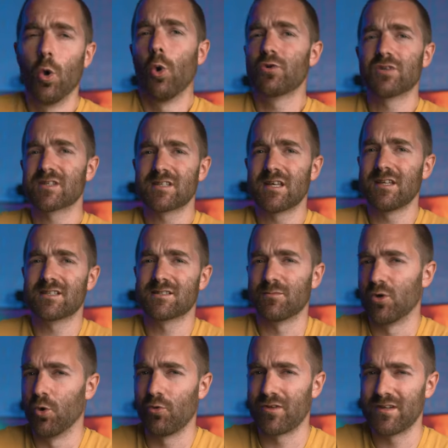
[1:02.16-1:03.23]
or just sending some
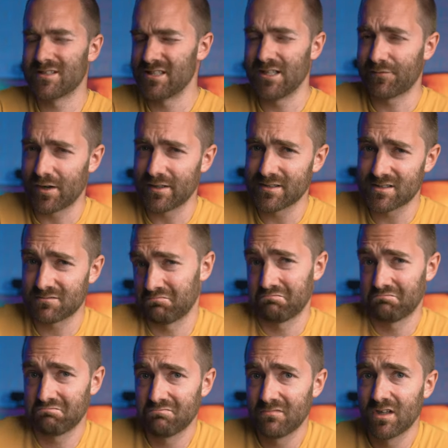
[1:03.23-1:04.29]
cool things to your friends. If you haven't